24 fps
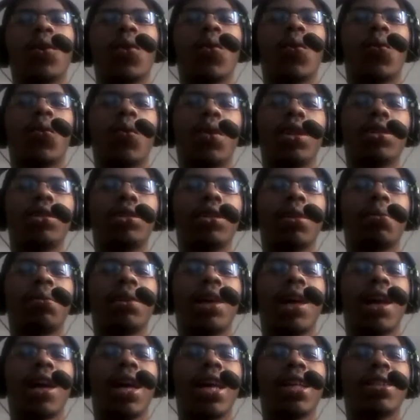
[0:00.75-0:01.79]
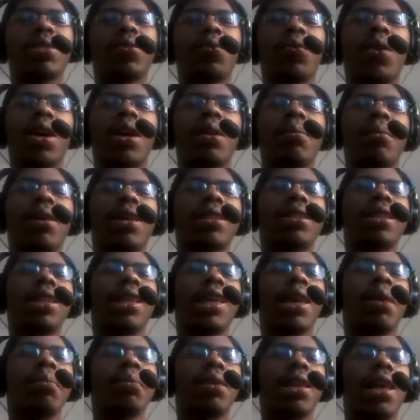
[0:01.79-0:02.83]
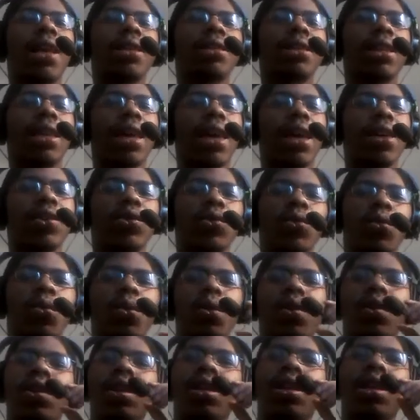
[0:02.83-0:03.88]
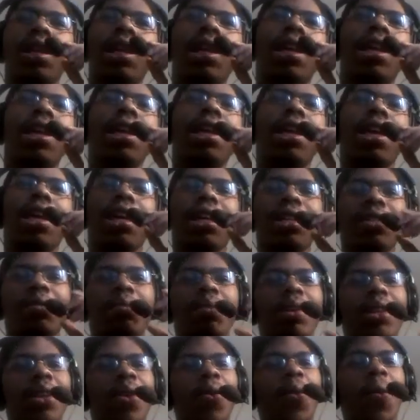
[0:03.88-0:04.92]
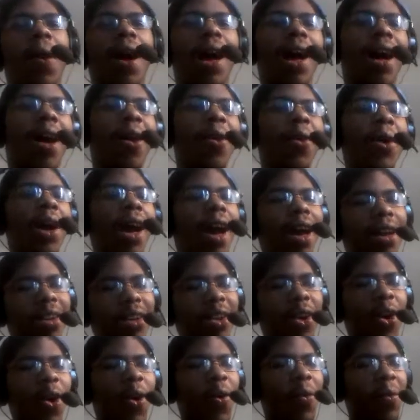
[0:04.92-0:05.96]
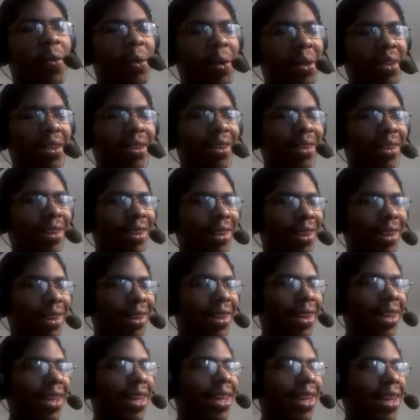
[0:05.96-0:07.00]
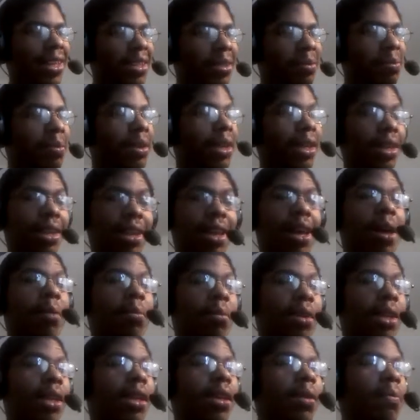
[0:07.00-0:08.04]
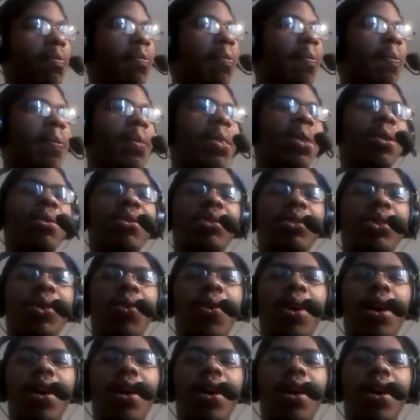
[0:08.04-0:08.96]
What's up, guys? Welcome back to Game Last Casual. It's been a while, I know. It's been a minute. So,